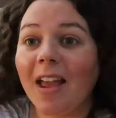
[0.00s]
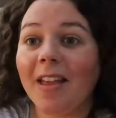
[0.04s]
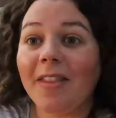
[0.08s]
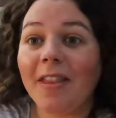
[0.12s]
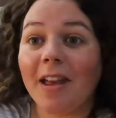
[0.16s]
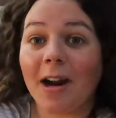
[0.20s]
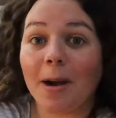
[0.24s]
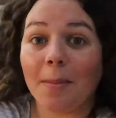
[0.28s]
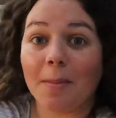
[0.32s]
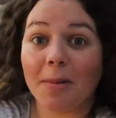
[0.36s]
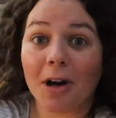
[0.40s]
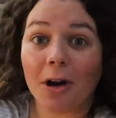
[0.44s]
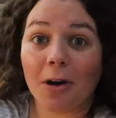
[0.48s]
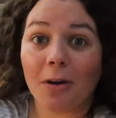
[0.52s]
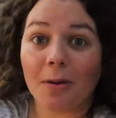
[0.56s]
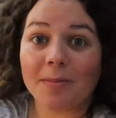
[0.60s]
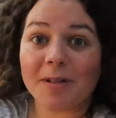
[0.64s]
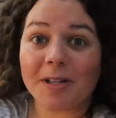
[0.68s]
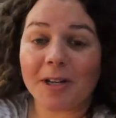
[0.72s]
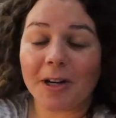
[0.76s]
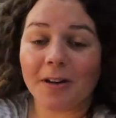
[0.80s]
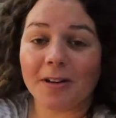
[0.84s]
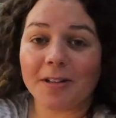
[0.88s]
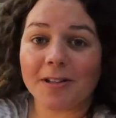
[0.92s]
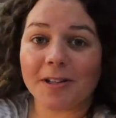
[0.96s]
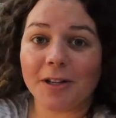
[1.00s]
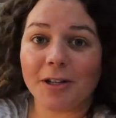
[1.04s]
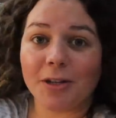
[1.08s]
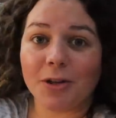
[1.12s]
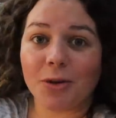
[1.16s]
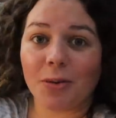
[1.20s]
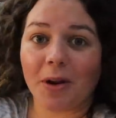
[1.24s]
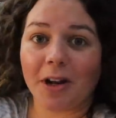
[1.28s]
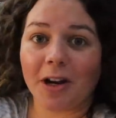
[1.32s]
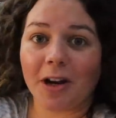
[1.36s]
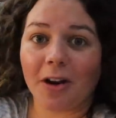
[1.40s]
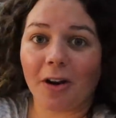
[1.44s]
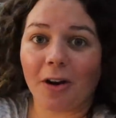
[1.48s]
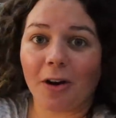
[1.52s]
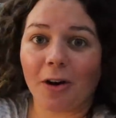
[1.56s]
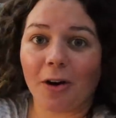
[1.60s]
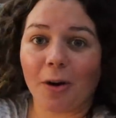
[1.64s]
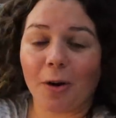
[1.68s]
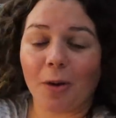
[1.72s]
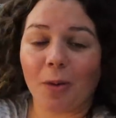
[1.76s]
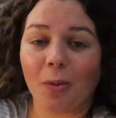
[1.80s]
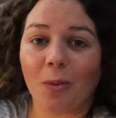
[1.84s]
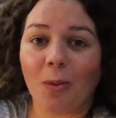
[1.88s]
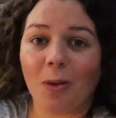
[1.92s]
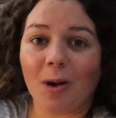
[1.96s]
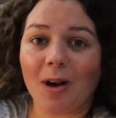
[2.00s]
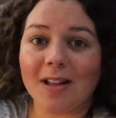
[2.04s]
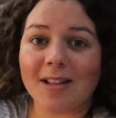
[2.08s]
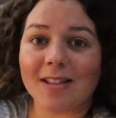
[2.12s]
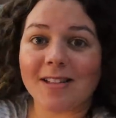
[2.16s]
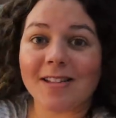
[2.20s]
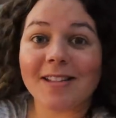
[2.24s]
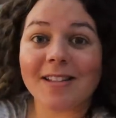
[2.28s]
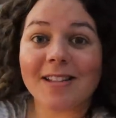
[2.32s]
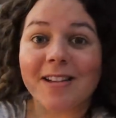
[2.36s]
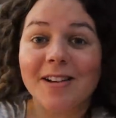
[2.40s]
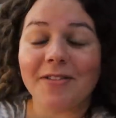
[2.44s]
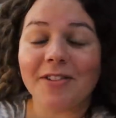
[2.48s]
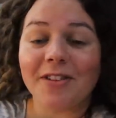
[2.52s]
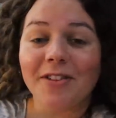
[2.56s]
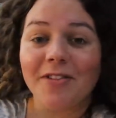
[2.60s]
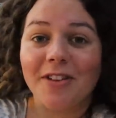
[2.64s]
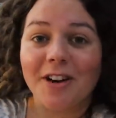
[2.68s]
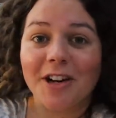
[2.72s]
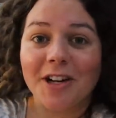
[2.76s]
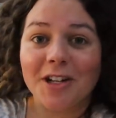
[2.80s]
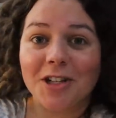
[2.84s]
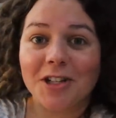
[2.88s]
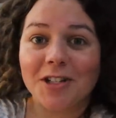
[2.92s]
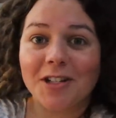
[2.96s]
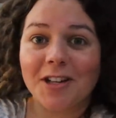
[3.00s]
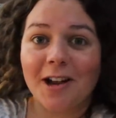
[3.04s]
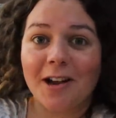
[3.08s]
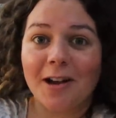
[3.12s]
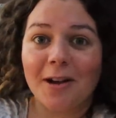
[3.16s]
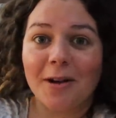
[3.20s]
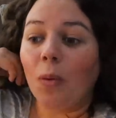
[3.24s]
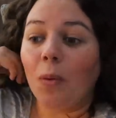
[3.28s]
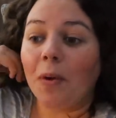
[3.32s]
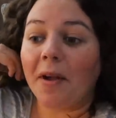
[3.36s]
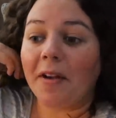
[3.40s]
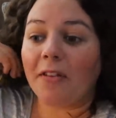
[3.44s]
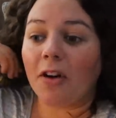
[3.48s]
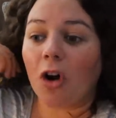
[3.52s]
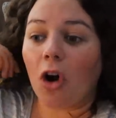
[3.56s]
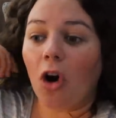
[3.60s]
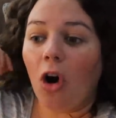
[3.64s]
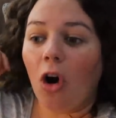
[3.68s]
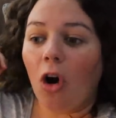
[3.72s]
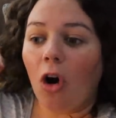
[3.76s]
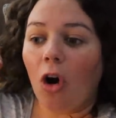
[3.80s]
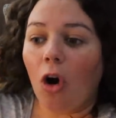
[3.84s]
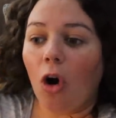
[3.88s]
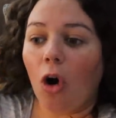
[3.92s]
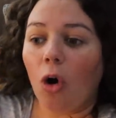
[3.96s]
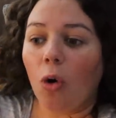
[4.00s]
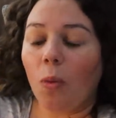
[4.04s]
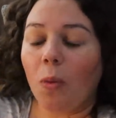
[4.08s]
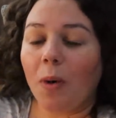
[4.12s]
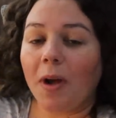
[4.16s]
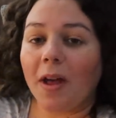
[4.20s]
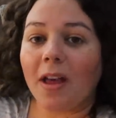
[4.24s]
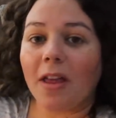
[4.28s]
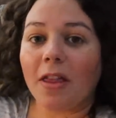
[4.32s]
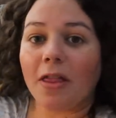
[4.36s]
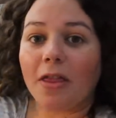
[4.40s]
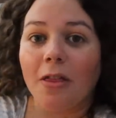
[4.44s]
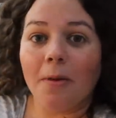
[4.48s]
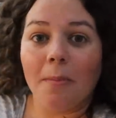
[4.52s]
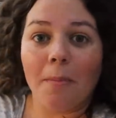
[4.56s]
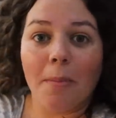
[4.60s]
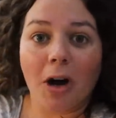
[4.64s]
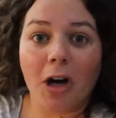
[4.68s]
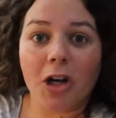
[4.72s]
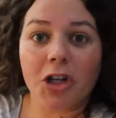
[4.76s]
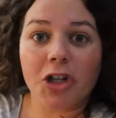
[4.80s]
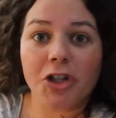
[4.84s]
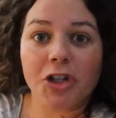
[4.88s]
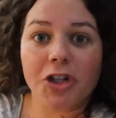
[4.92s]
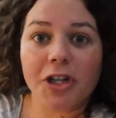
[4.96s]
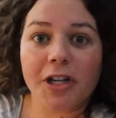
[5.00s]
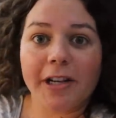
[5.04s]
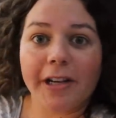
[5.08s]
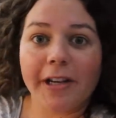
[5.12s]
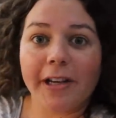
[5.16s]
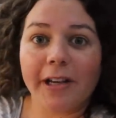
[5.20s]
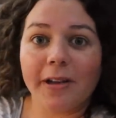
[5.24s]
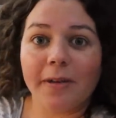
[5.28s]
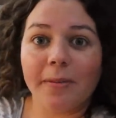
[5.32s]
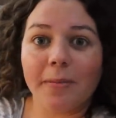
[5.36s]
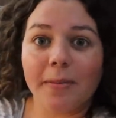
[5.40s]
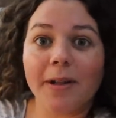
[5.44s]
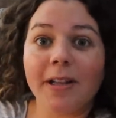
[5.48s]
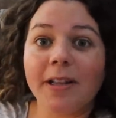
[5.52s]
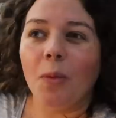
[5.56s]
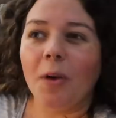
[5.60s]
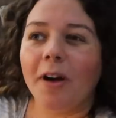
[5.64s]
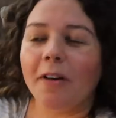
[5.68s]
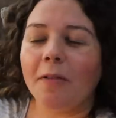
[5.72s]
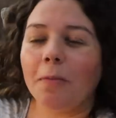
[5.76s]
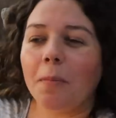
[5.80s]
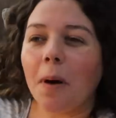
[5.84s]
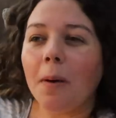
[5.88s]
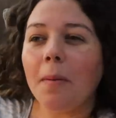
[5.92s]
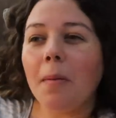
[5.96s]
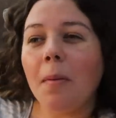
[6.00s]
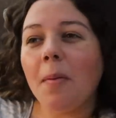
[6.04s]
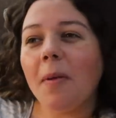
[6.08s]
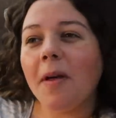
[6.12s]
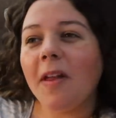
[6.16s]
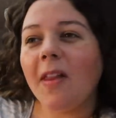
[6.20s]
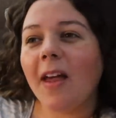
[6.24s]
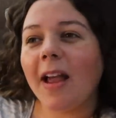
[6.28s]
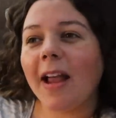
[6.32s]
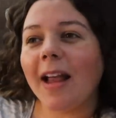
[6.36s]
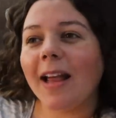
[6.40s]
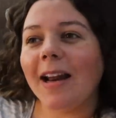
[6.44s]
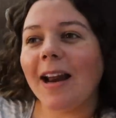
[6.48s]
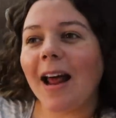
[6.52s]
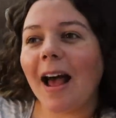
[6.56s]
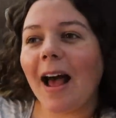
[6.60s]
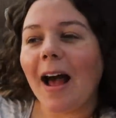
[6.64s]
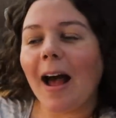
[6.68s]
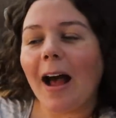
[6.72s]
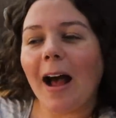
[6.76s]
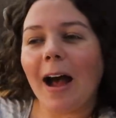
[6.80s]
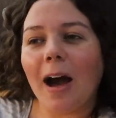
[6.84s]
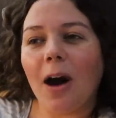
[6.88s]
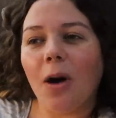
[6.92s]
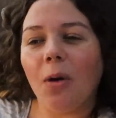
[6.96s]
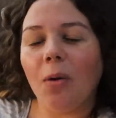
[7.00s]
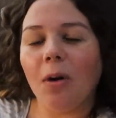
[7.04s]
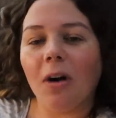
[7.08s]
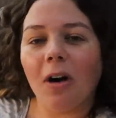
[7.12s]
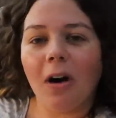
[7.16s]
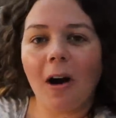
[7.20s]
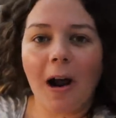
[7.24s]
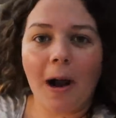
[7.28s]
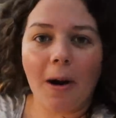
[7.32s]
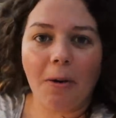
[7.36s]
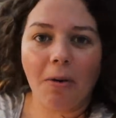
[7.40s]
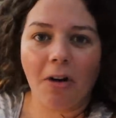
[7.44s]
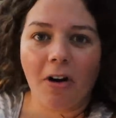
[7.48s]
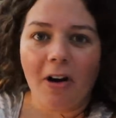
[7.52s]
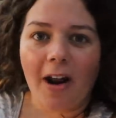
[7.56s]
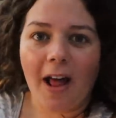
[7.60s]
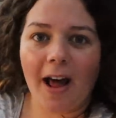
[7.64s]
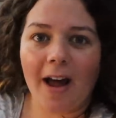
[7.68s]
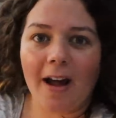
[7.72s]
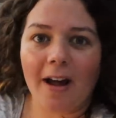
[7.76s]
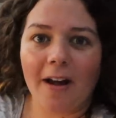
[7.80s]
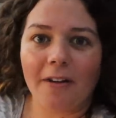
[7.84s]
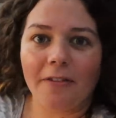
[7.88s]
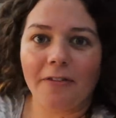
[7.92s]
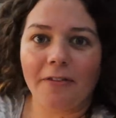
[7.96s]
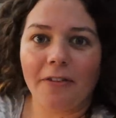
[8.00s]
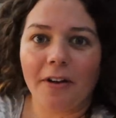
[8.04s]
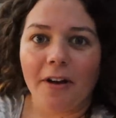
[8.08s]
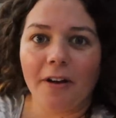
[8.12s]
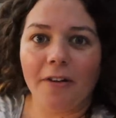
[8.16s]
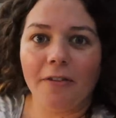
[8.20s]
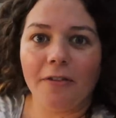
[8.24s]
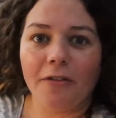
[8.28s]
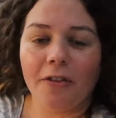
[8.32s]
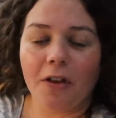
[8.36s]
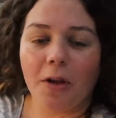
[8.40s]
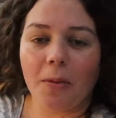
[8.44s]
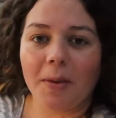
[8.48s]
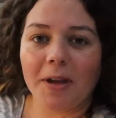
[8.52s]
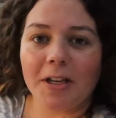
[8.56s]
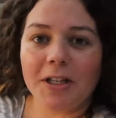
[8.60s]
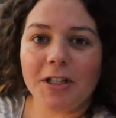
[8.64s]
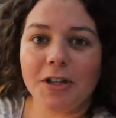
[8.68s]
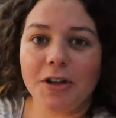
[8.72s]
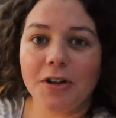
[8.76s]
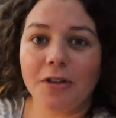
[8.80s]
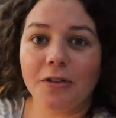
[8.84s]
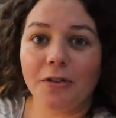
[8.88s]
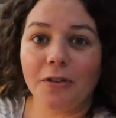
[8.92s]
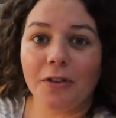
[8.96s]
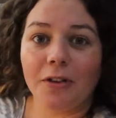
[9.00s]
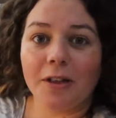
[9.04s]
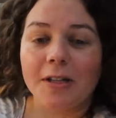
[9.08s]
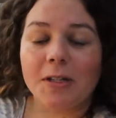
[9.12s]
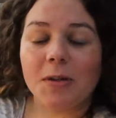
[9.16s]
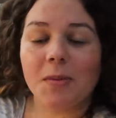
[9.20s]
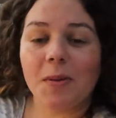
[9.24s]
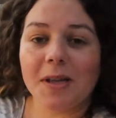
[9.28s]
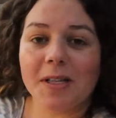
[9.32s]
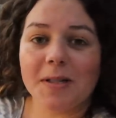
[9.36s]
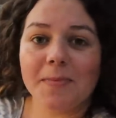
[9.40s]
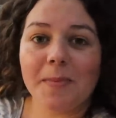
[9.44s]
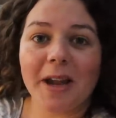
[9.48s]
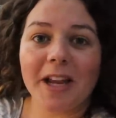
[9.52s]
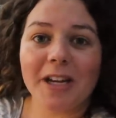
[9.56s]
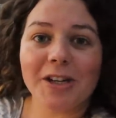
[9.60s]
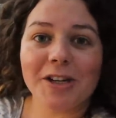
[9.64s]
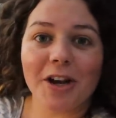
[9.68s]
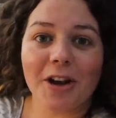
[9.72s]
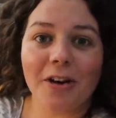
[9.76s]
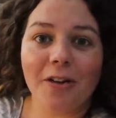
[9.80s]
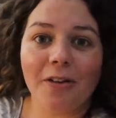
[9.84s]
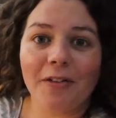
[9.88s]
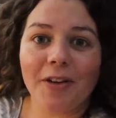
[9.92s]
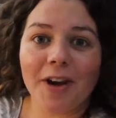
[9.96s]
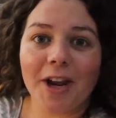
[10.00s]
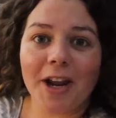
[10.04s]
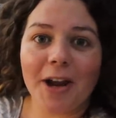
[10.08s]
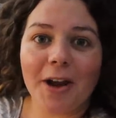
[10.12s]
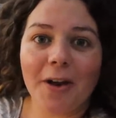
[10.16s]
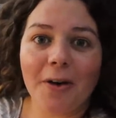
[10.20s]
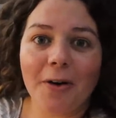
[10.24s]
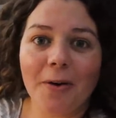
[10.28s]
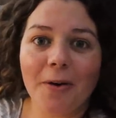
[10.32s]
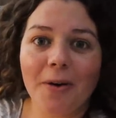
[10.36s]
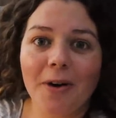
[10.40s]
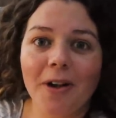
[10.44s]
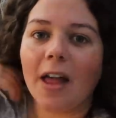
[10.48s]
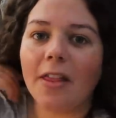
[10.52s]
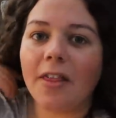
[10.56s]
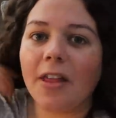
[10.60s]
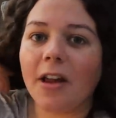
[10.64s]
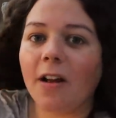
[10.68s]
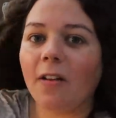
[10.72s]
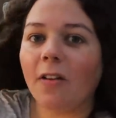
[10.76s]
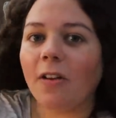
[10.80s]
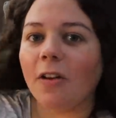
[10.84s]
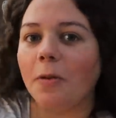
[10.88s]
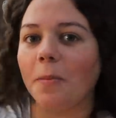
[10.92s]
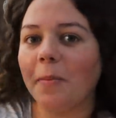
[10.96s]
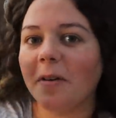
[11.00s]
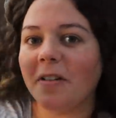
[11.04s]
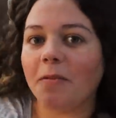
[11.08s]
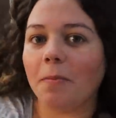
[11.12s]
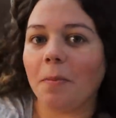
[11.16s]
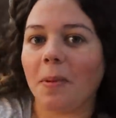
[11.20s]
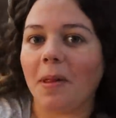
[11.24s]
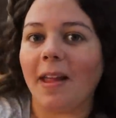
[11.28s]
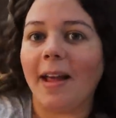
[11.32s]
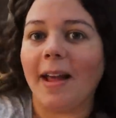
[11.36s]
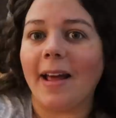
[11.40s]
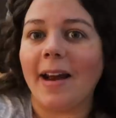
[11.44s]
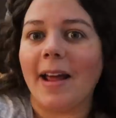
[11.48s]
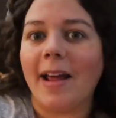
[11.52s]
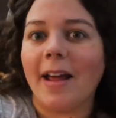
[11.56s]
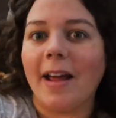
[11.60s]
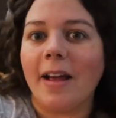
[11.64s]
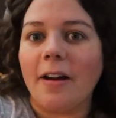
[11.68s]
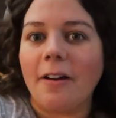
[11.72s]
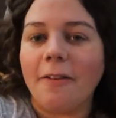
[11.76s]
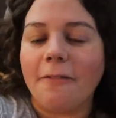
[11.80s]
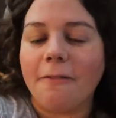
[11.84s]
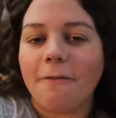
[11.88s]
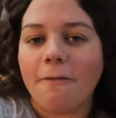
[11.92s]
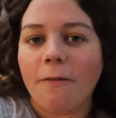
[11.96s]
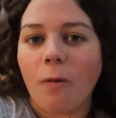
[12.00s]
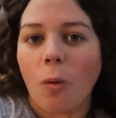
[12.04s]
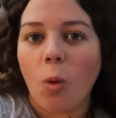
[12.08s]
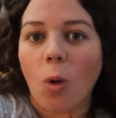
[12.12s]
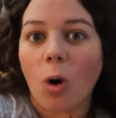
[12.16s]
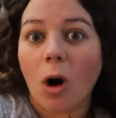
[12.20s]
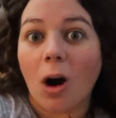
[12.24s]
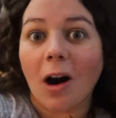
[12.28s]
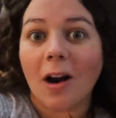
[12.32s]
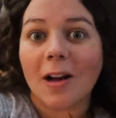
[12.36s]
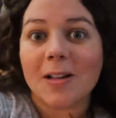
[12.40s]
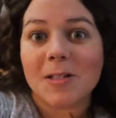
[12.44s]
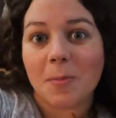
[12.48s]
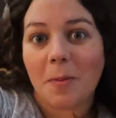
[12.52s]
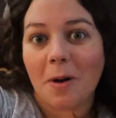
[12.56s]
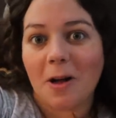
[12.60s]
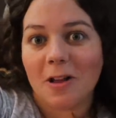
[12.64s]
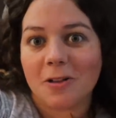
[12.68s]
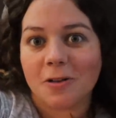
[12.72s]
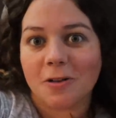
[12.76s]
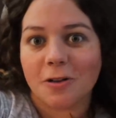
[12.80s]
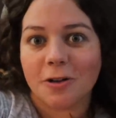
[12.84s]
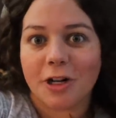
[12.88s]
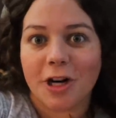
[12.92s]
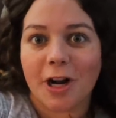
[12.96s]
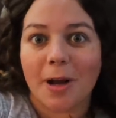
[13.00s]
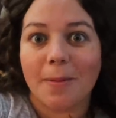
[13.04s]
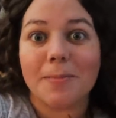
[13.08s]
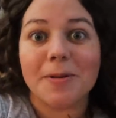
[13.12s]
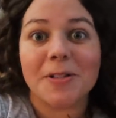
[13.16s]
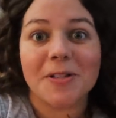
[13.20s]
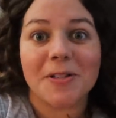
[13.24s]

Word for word: And then I'm gonna go upstairs and join her once Stephen finishes up. We have a call with the merch team. We have probably like an hour, hour and a half of filming to do for this week's main channel video. And then a little bit of planning for a sponsorship.